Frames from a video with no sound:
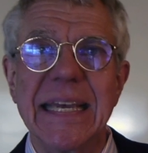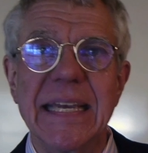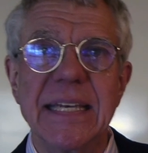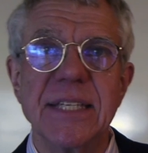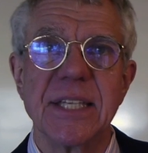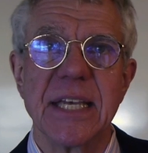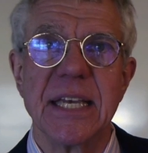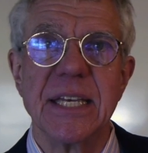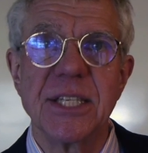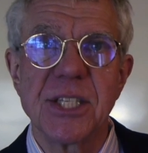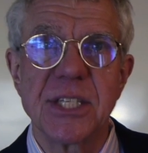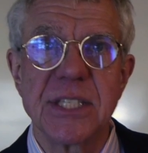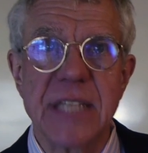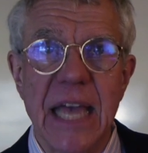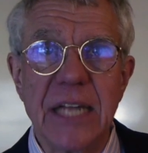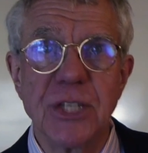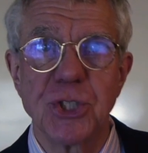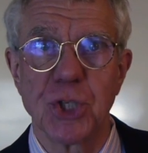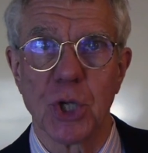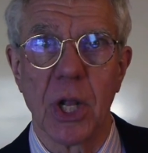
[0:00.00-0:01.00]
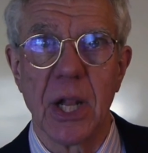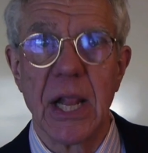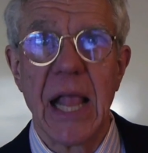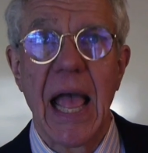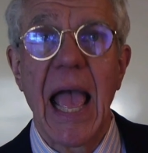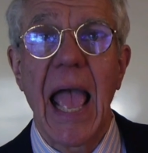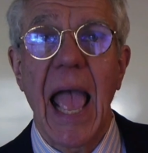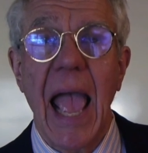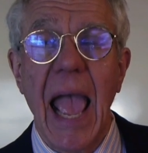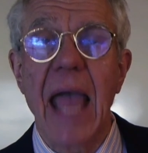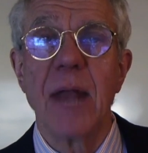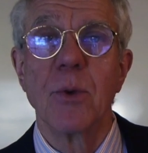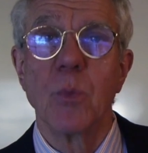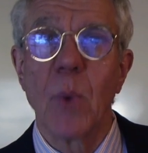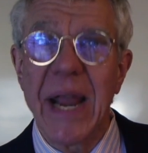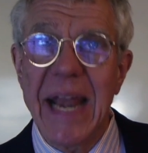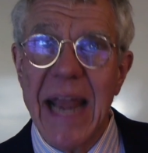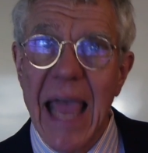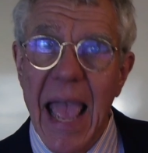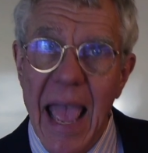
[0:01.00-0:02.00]
is essential. And
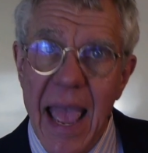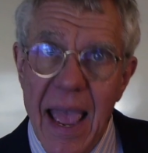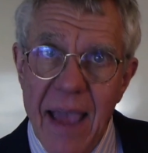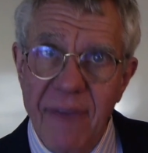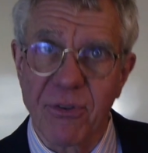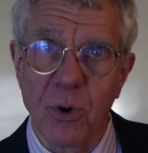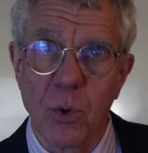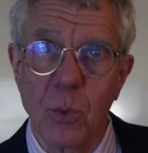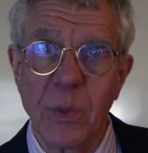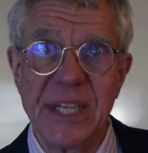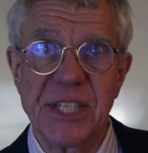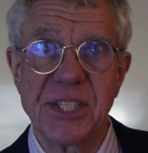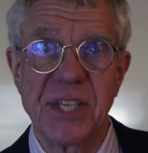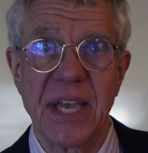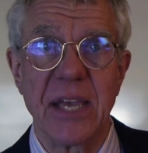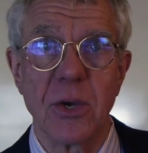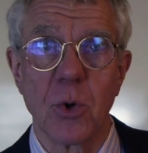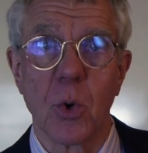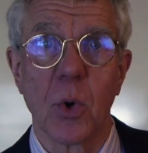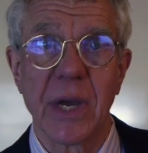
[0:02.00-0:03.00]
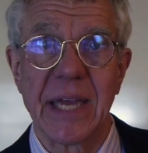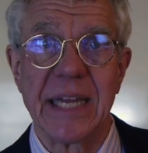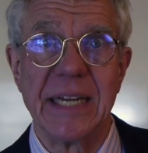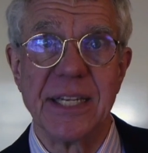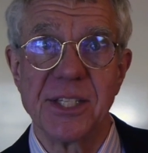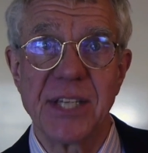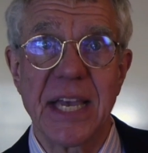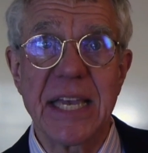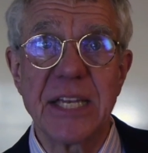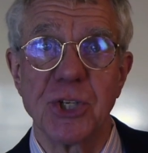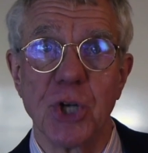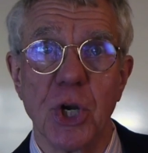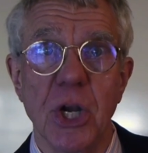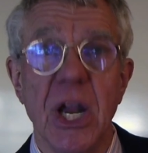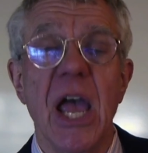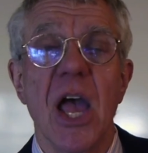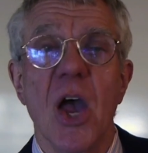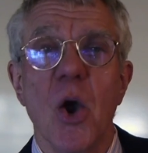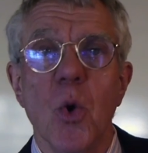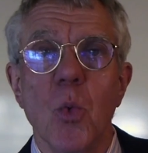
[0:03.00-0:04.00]
whenever we say organization,
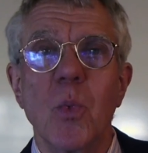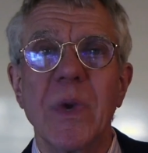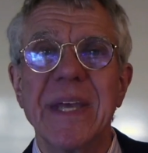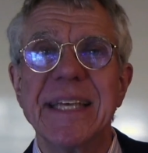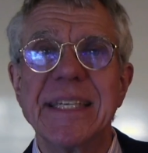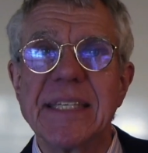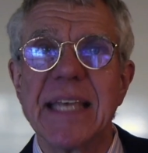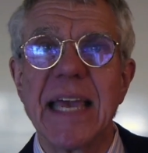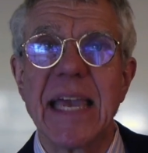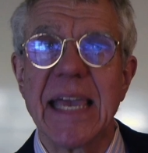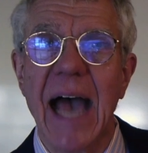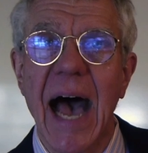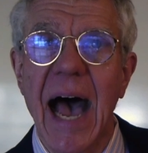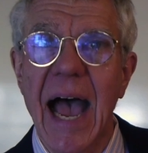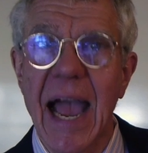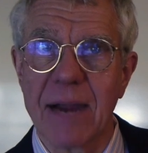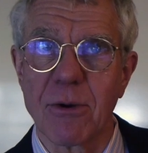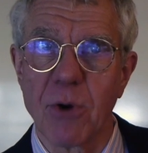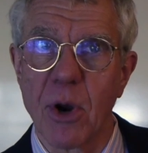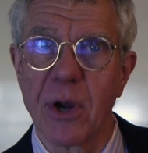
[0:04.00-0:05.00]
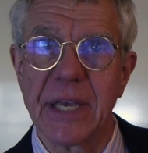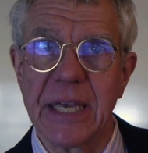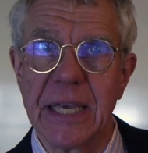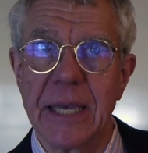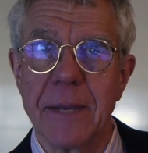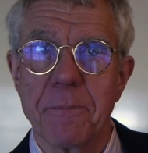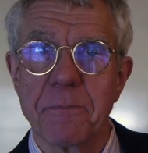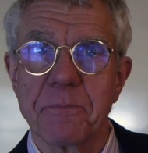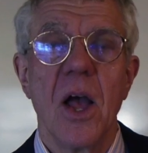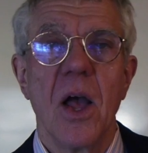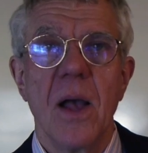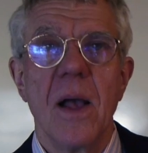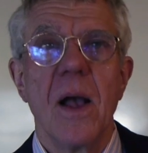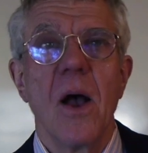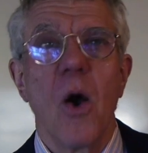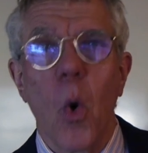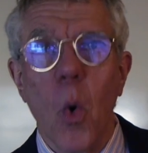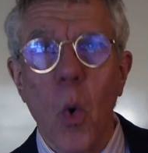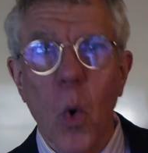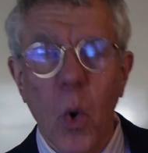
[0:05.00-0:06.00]
we say hierarchy.
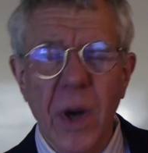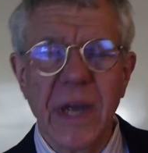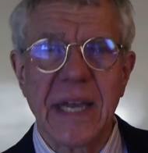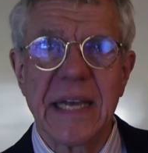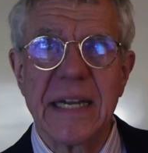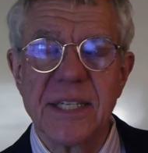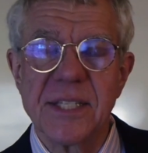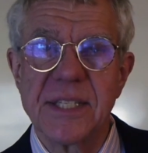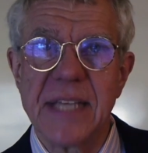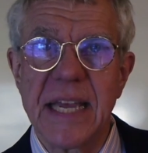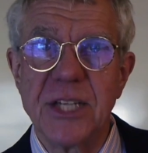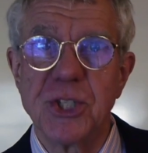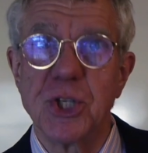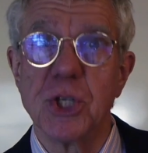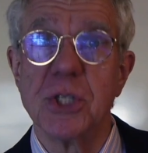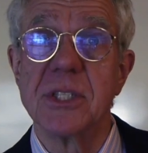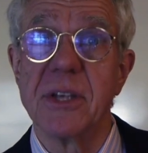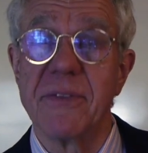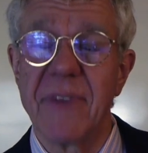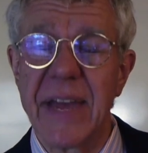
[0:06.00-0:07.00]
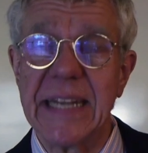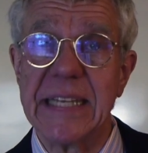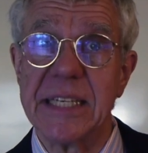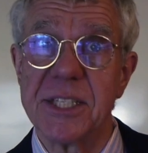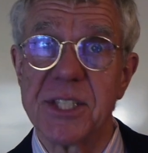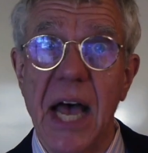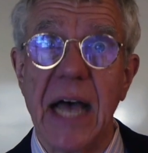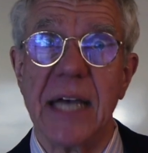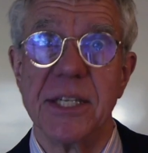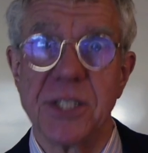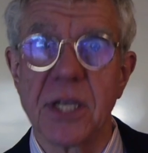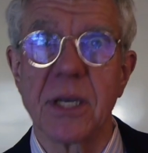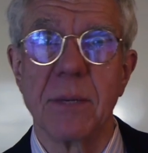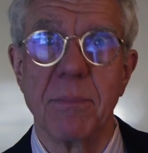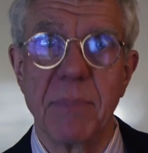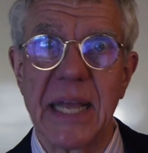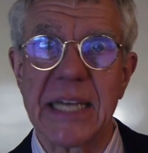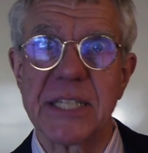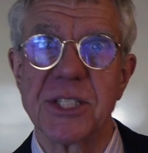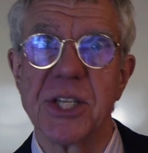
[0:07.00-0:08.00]
Organizations of any size and
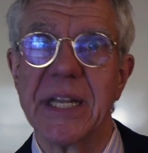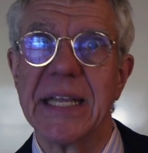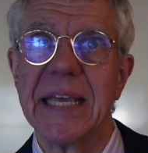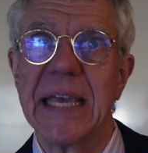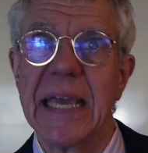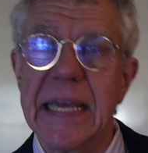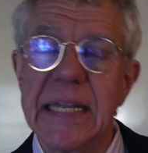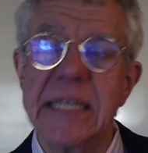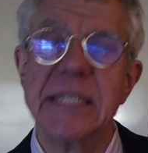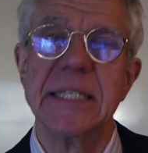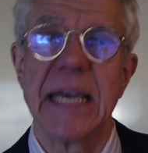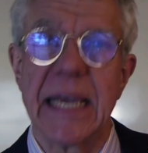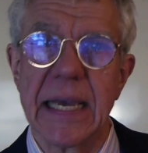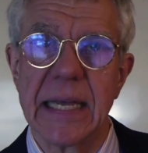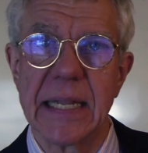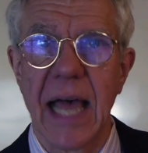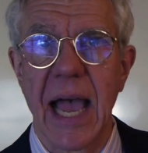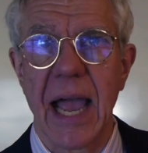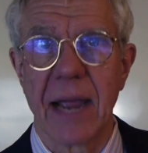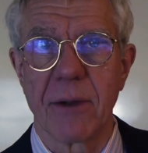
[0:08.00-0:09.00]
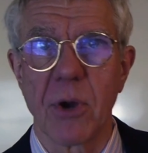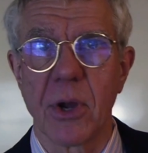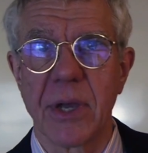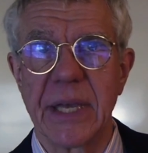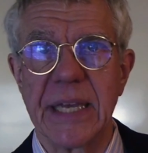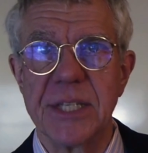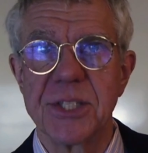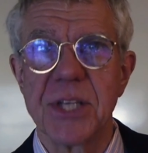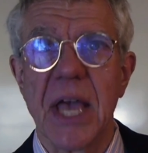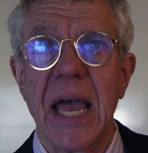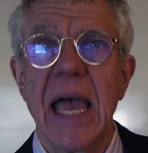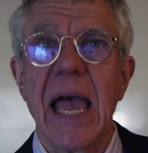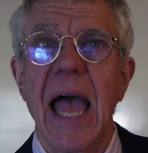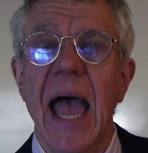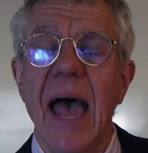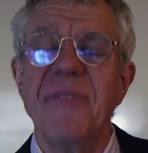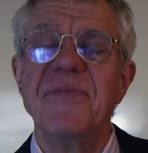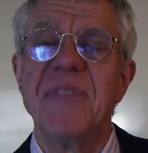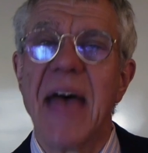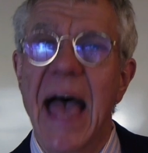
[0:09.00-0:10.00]
complexity entail hierarchies,
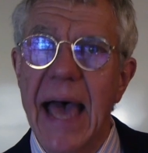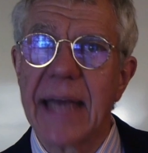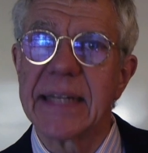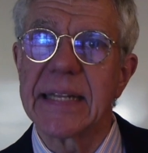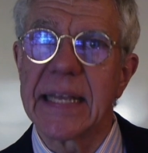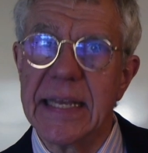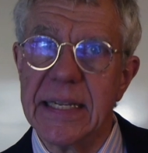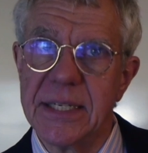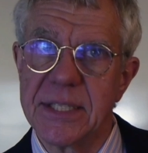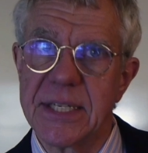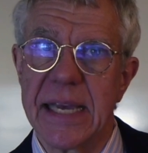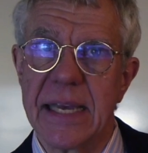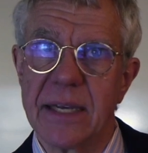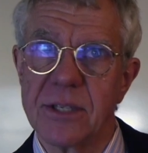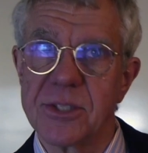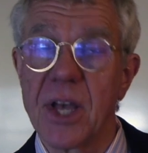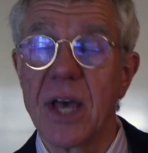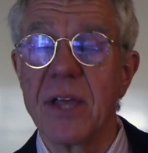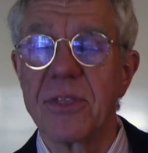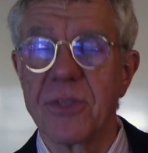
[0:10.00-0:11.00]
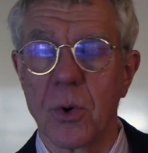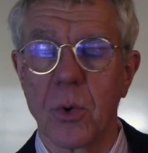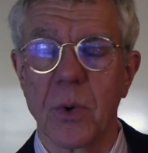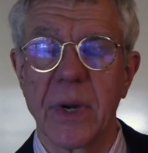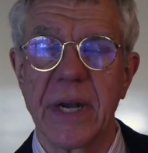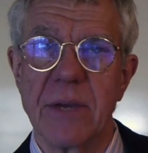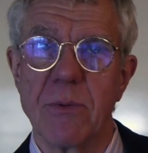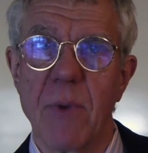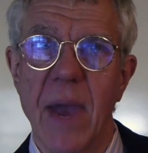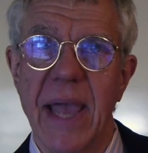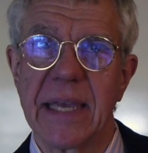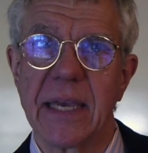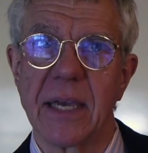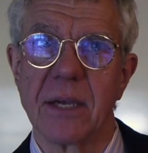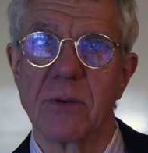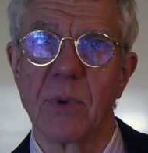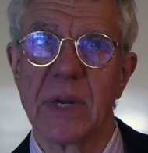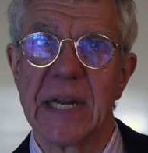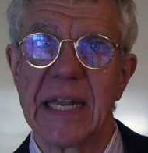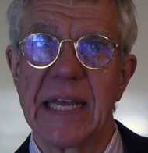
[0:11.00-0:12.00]
and that entails authority ranking
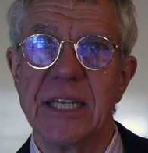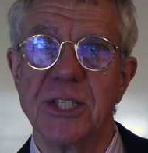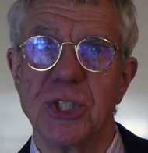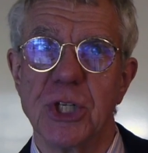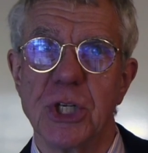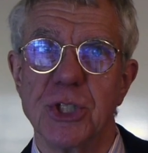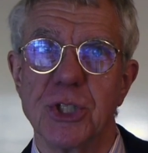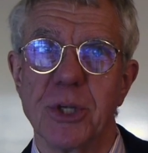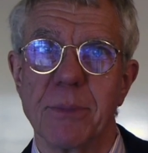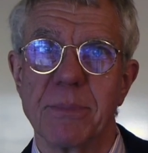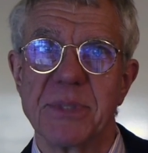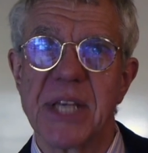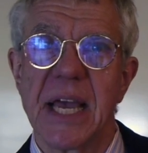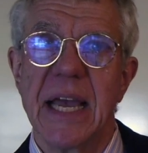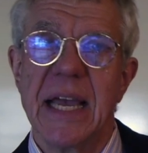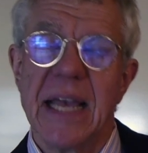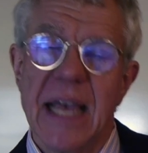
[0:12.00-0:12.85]
relationships.